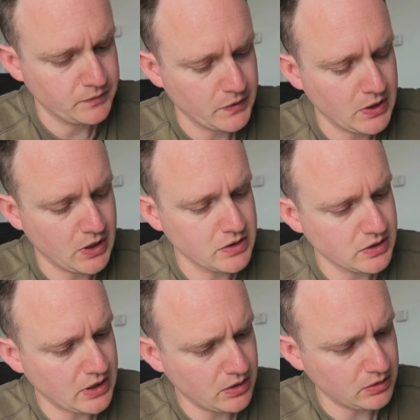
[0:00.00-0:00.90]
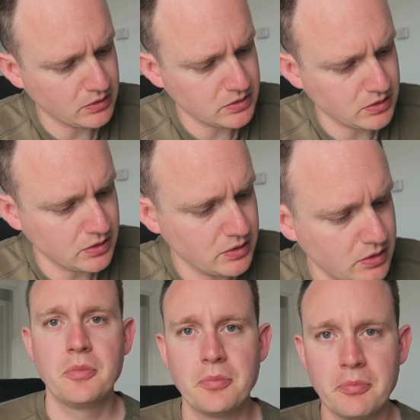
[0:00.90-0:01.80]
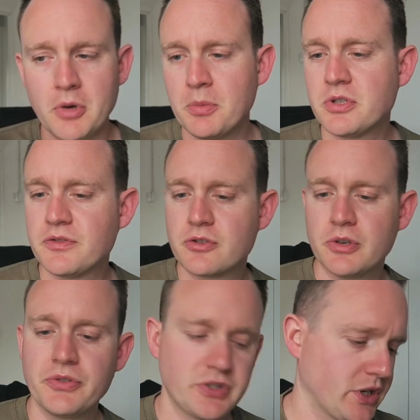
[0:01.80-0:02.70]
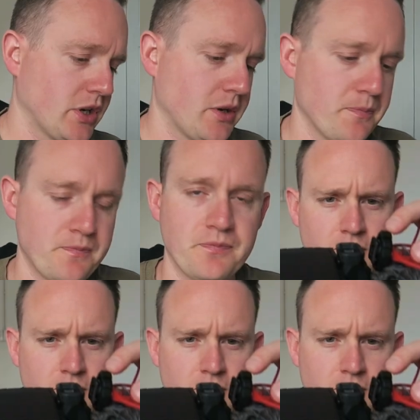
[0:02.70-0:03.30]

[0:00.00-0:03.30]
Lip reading: Okay, so that all looks good. Moment of truth time.